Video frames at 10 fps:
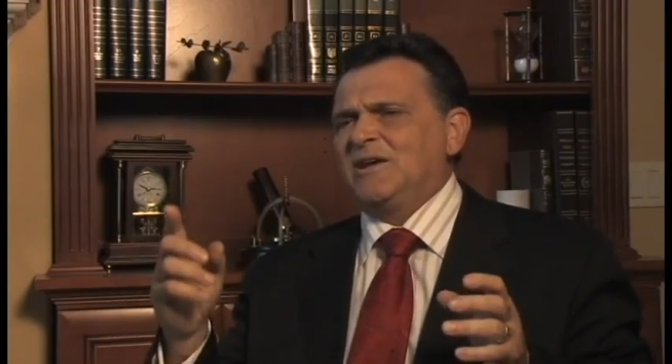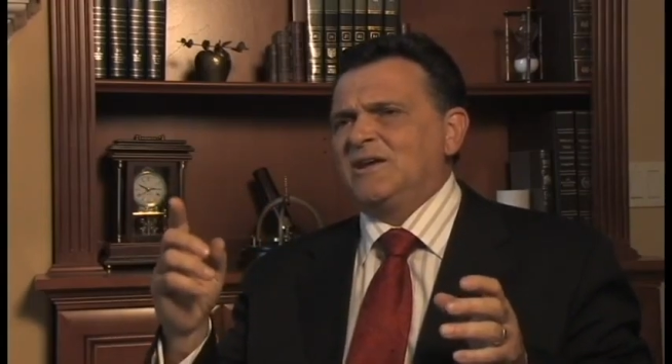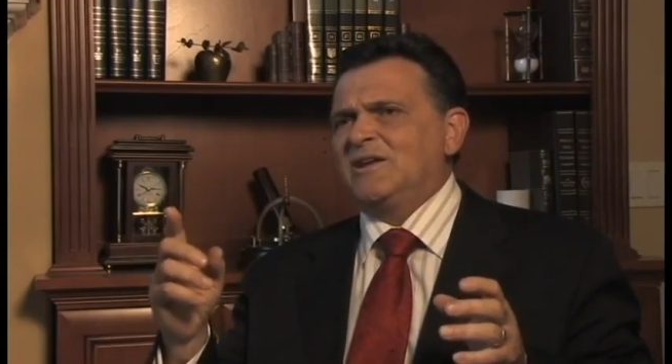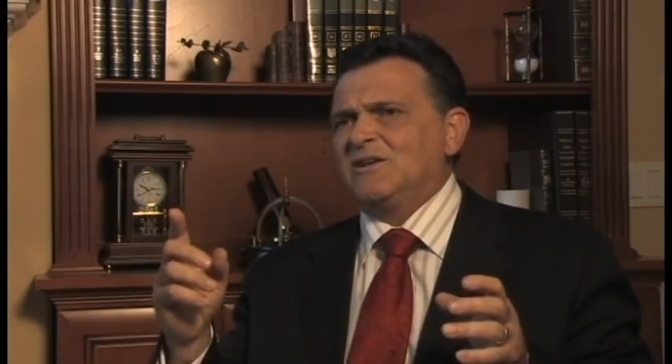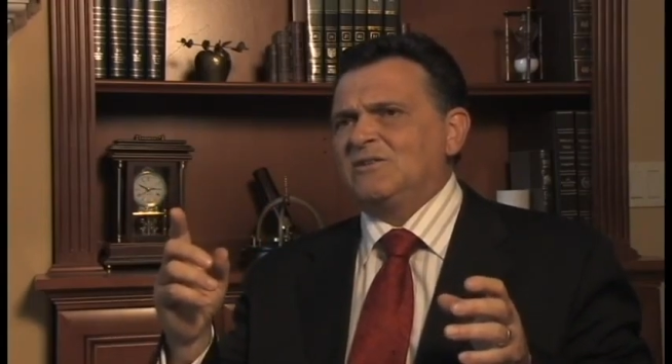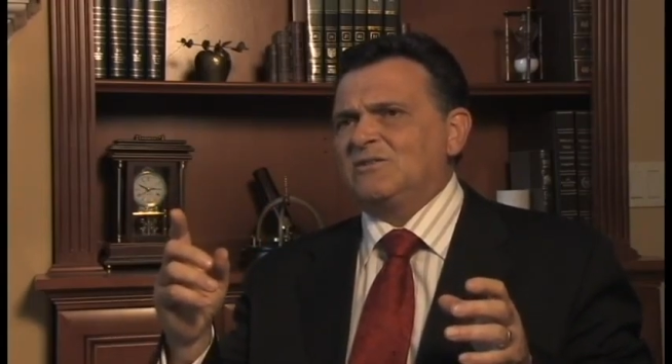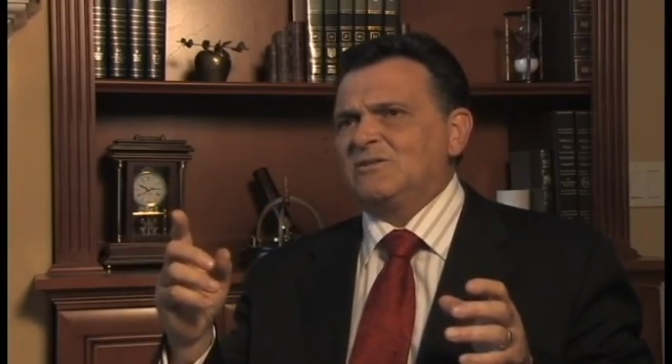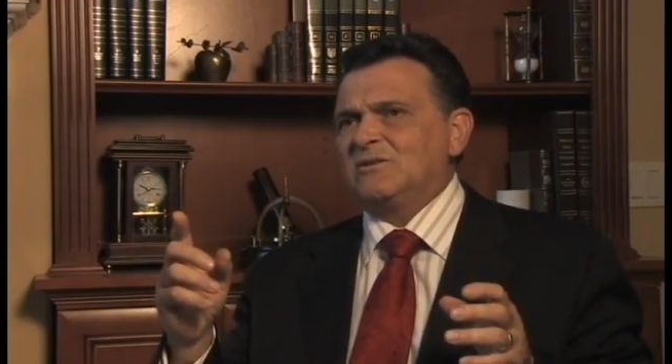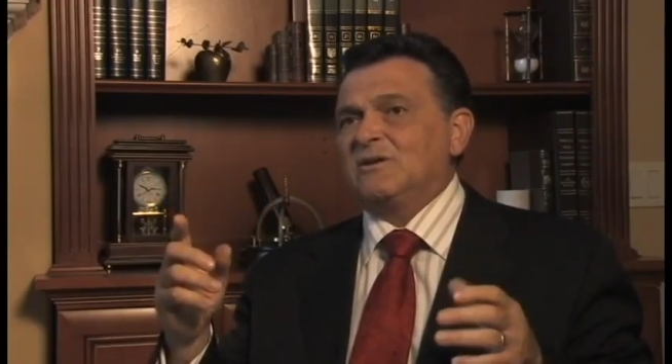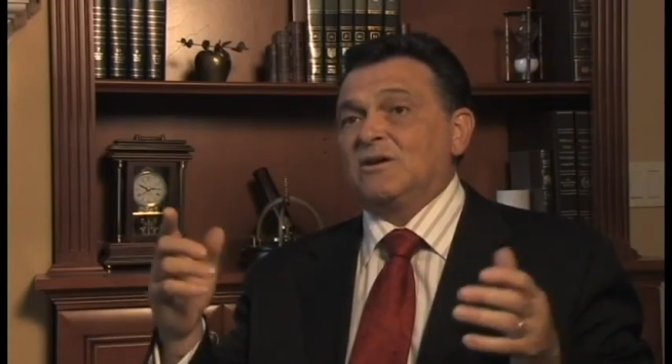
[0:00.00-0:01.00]
it
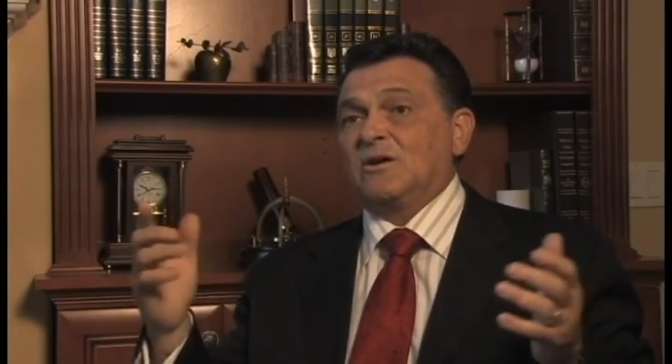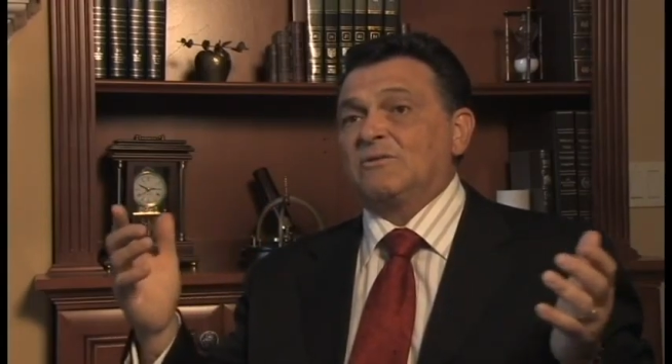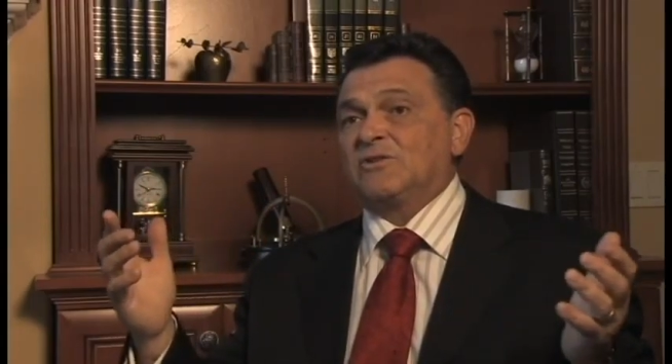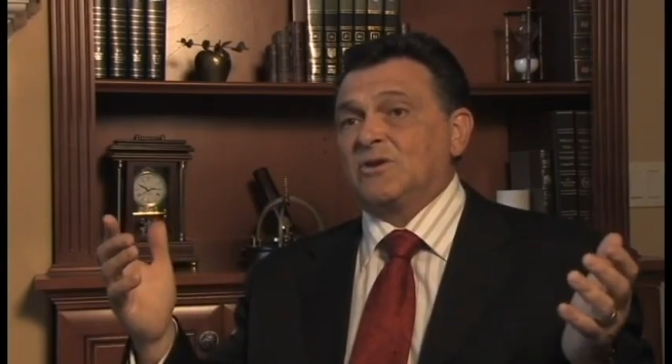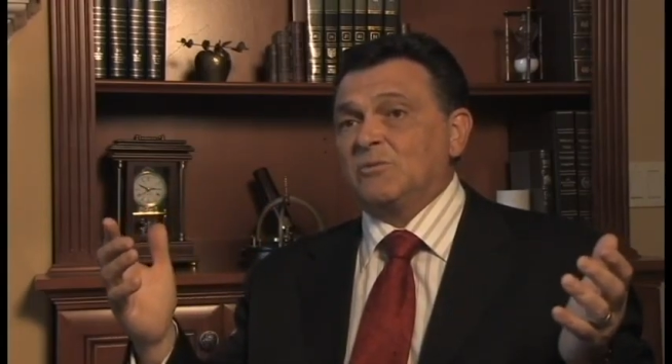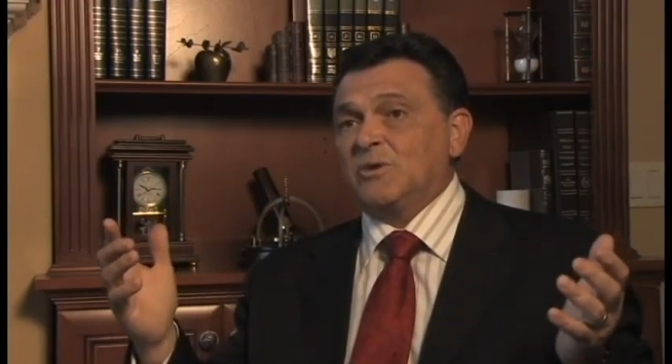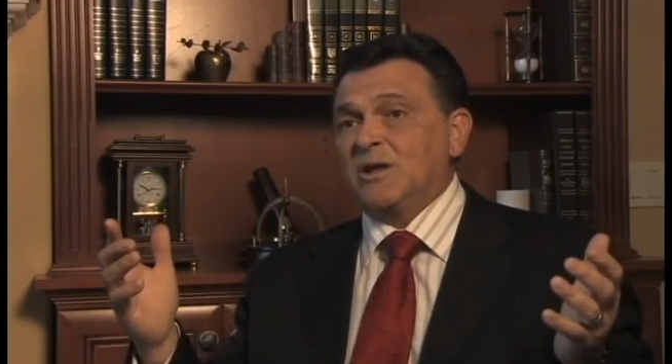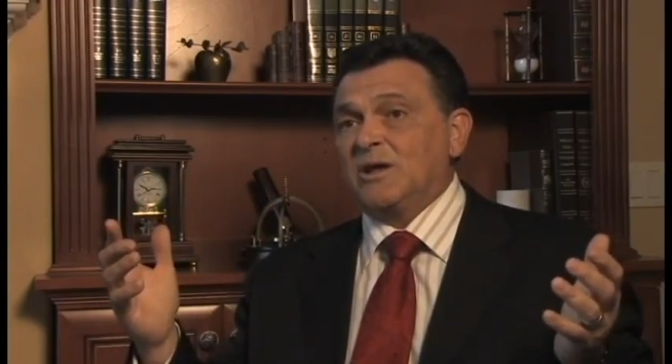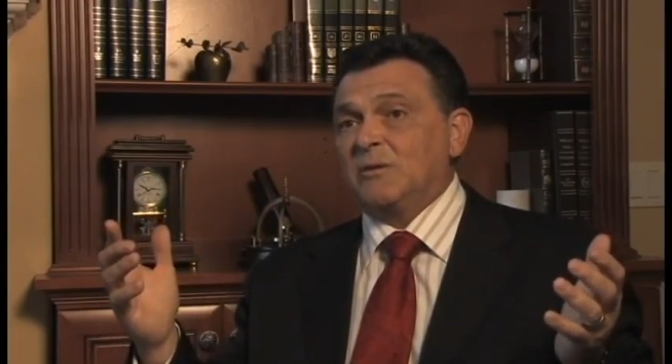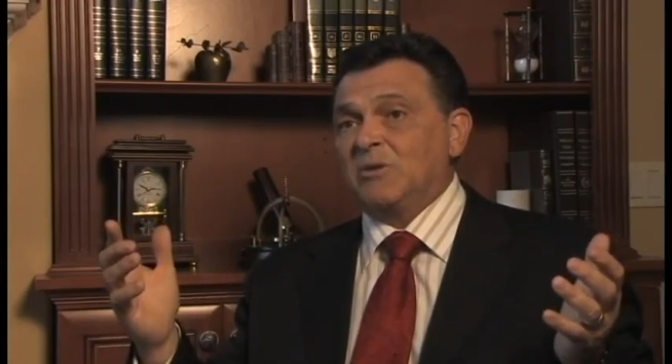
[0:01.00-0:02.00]
is, and all of a sudden we
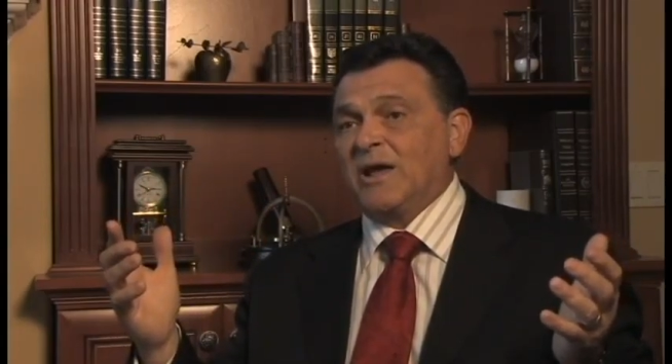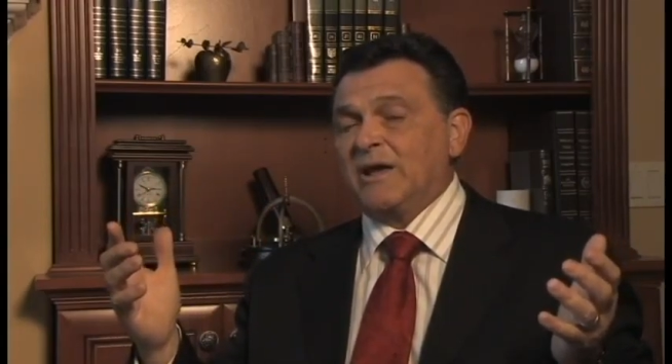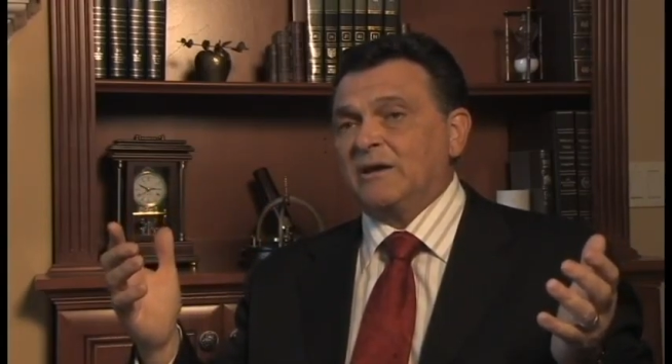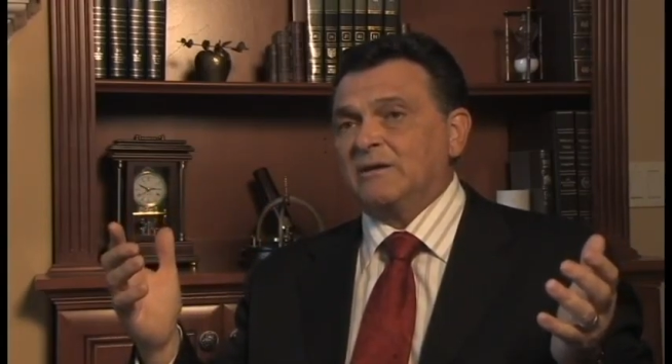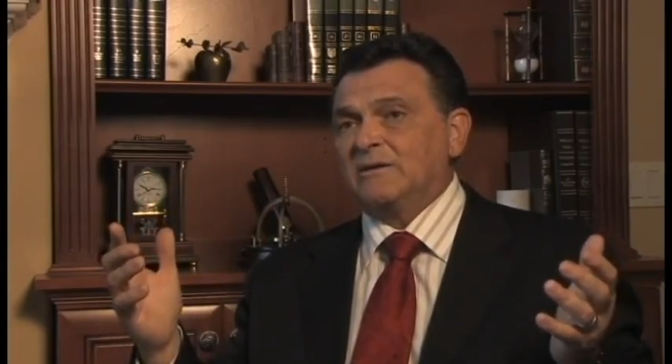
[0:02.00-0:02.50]
hit a blank.